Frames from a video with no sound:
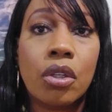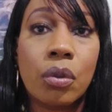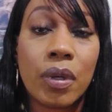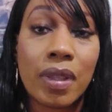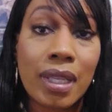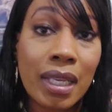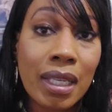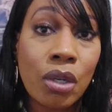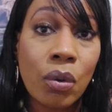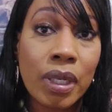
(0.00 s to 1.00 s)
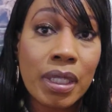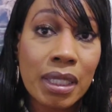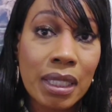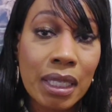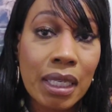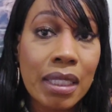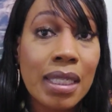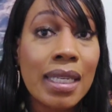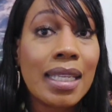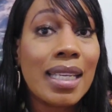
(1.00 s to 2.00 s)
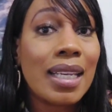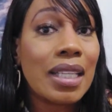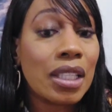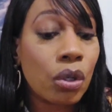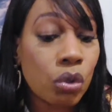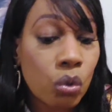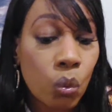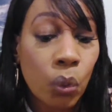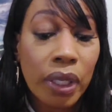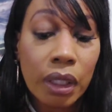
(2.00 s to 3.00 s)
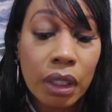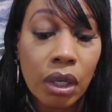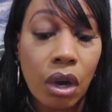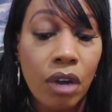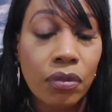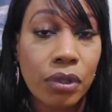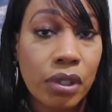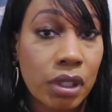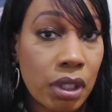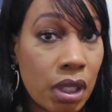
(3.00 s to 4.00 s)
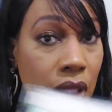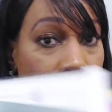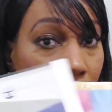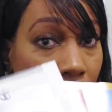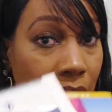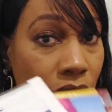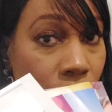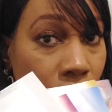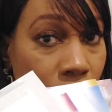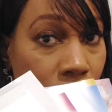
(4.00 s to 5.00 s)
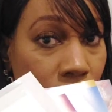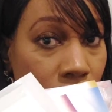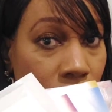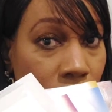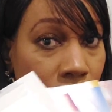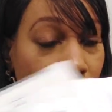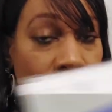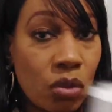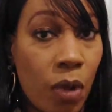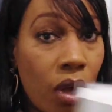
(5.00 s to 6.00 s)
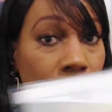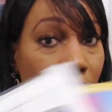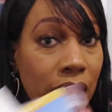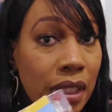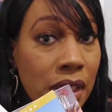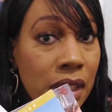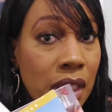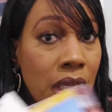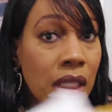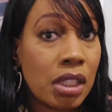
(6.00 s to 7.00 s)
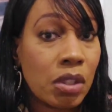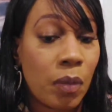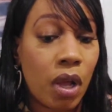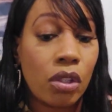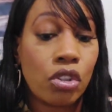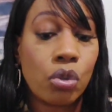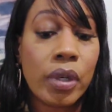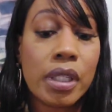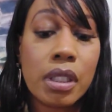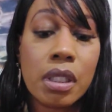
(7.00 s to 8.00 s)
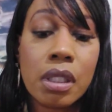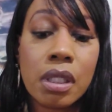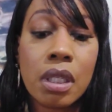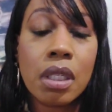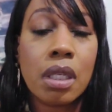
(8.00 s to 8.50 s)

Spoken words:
You are then going to get those weekly offers that I showed you. Smaller list, smaller choices.